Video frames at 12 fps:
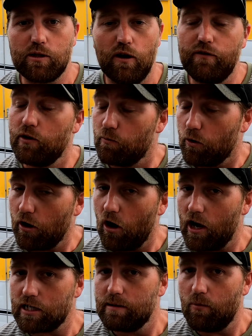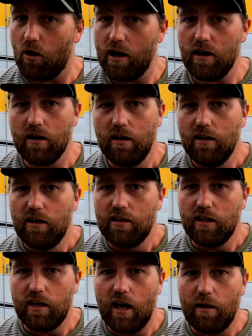So if you would like to buy it,
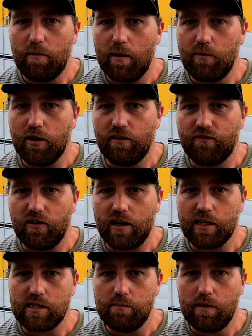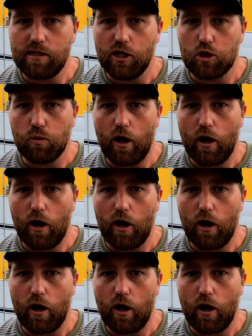then maybe you can flick us a message.